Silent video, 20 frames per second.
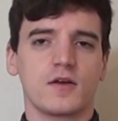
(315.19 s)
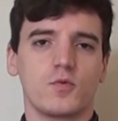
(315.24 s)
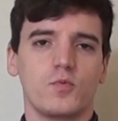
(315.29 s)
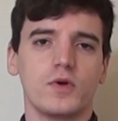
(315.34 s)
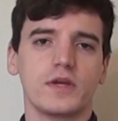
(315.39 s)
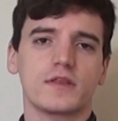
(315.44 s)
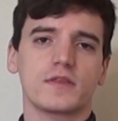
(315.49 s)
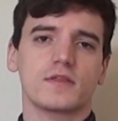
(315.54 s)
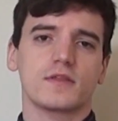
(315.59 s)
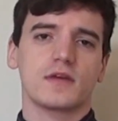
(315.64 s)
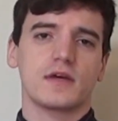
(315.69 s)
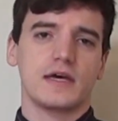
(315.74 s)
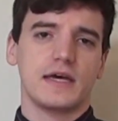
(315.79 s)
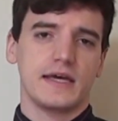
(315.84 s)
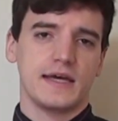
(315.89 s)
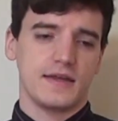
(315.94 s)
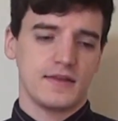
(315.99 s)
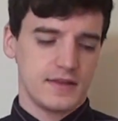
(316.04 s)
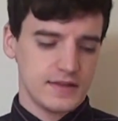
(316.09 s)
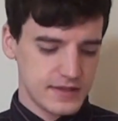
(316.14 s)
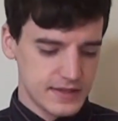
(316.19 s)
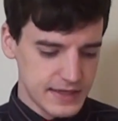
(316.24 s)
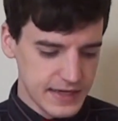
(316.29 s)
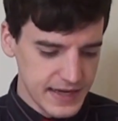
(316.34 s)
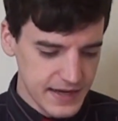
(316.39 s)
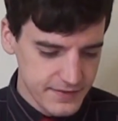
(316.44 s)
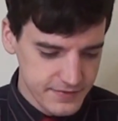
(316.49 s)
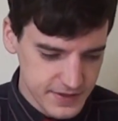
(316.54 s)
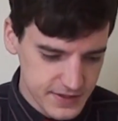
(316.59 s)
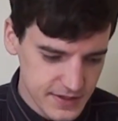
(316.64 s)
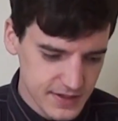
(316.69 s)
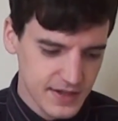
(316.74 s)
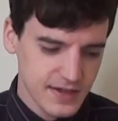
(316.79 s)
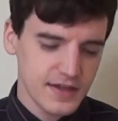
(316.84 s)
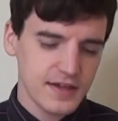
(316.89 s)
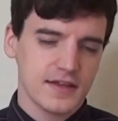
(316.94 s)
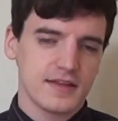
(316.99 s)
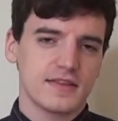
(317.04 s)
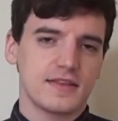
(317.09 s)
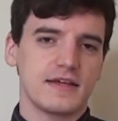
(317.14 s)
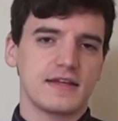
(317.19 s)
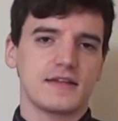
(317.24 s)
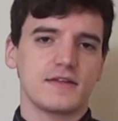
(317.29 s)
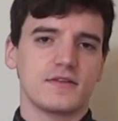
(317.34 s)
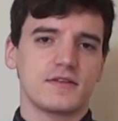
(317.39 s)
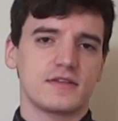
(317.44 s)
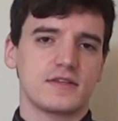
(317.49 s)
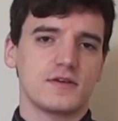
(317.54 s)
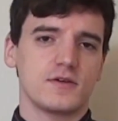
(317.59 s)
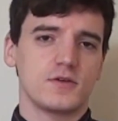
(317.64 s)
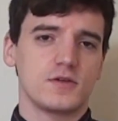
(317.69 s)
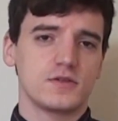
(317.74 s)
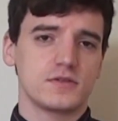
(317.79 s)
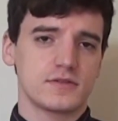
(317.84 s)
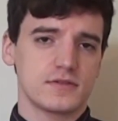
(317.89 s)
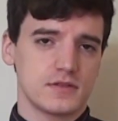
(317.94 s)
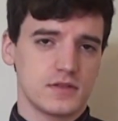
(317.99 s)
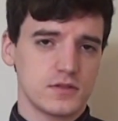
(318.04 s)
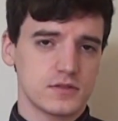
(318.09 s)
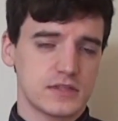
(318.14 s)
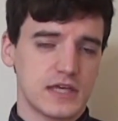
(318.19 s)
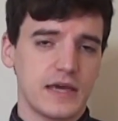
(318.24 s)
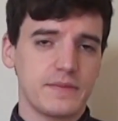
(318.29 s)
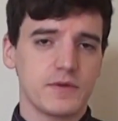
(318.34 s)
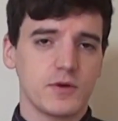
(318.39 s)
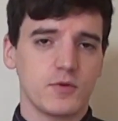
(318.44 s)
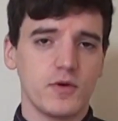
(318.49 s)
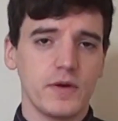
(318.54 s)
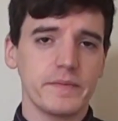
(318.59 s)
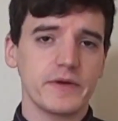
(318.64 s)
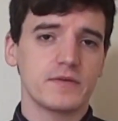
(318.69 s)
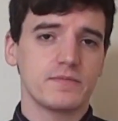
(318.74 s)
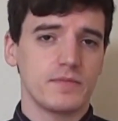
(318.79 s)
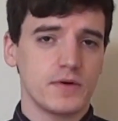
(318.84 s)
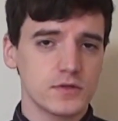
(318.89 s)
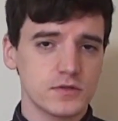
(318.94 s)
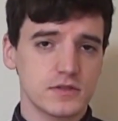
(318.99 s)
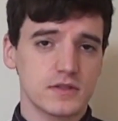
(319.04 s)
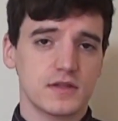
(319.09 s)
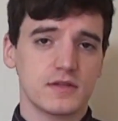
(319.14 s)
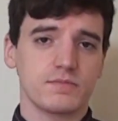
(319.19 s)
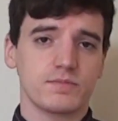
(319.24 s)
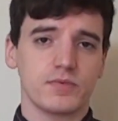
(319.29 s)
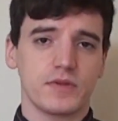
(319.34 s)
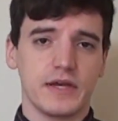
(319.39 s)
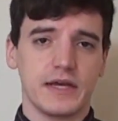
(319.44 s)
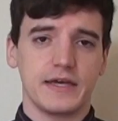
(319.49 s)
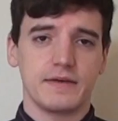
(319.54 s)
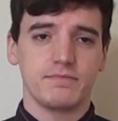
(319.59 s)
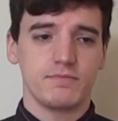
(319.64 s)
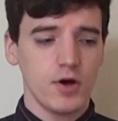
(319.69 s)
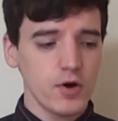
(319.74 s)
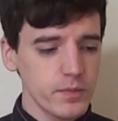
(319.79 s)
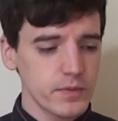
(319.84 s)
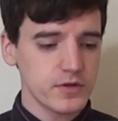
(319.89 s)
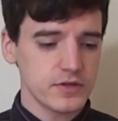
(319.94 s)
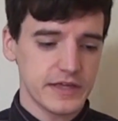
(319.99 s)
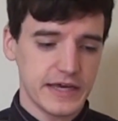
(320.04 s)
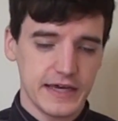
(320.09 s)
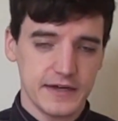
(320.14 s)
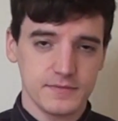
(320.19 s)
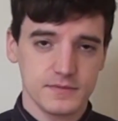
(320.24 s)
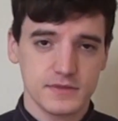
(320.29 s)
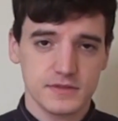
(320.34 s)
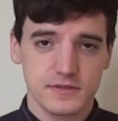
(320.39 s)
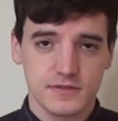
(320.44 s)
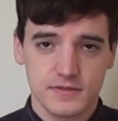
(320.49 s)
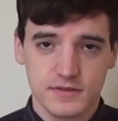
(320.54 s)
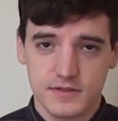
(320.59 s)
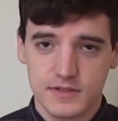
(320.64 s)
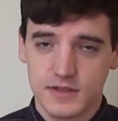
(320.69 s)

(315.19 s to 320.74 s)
with the caveat that those gaming women, most of them play mobile games,